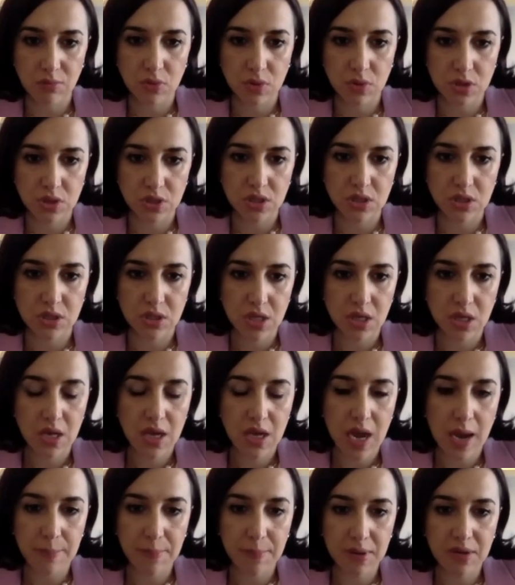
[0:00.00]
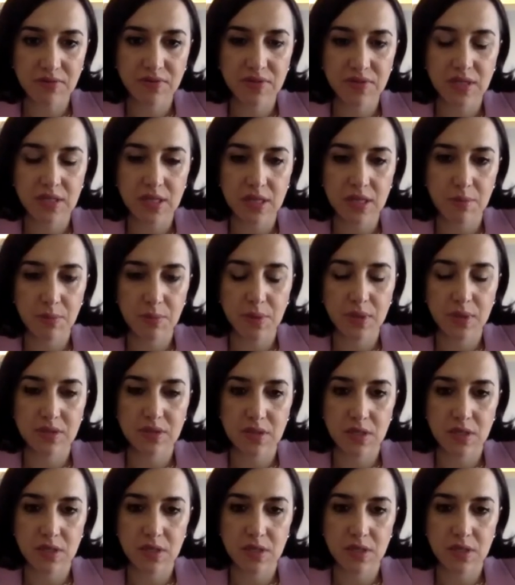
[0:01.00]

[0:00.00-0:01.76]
which uplifted a bit.